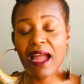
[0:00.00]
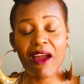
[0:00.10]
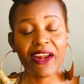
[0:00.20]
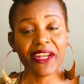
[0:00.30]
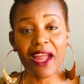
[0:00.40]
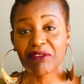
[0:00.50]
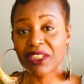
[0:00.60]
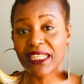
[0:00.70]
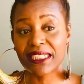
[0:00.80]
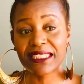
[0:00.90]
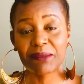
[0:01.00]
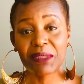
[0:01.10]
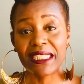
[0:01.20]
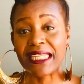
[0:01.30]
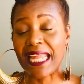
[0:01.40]
are not related to
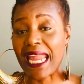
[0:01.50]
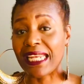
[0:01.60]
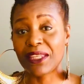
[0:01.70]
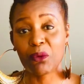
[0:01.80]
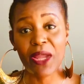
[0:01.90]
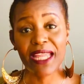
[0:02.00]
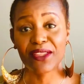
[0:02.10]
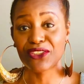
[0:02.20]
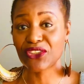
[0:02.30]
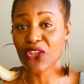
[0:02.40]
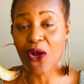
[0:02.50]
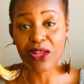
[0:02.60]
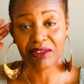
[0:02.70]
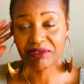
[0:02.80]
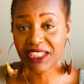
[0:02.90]
me in any way. They're just
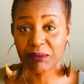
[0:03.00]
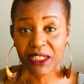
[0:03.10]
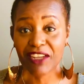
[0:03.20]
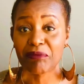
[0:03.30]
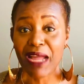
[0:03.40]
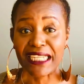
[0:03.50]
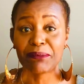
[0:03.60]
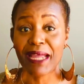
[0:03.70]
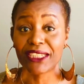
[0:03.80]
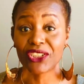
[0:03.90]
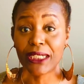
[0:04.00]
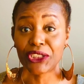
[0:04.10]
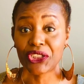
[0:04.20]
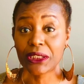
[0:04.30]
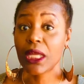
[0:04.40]
all a figment of my
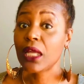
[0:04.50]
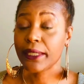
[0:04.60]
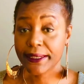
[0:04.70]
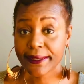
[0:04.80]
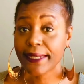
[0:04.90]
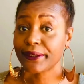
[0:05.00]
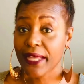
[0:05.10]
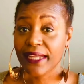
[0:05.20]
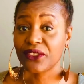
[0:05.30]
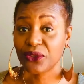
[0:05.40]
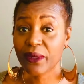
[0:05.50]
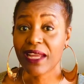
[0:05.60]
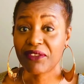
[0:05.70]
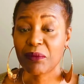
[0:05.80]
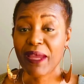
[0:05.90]
imagination. Yes, I do
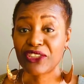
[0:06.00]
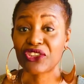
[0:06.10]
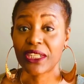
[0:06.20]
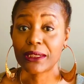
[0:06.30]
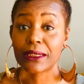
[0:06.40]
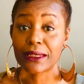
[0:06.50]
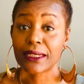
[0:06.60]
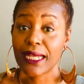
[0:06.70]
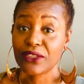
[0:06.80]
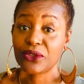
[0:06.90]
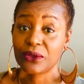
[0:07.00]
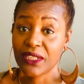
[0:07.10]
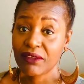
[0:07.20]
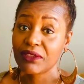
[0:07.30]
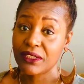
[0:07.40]
have an imagination. I do.
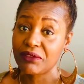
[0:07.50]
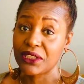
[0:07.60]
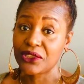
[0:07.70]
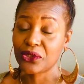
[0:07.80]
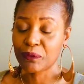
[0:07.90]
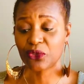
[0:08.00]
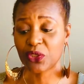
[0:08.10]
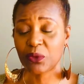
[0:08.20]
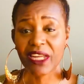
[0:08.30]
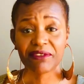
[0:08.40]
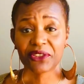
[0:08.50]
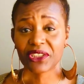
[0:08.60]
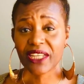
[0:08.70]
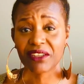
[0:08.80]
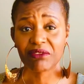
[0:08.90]
I really, really do. When I first
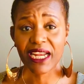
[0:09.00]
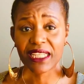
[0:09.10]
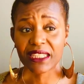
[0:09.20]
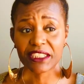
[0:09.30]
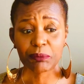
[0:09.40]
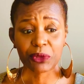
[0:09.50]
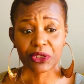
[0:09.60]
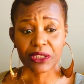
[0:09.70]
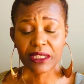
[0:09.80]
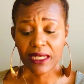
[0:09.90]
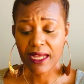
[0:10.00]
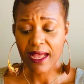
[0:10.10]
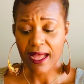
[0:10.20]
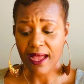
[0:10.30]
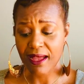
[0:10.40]
started writing this book,
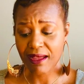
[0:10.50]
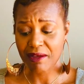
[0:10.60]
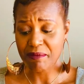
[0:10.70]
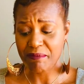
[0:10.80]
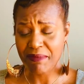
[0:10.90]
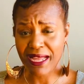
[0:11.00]
I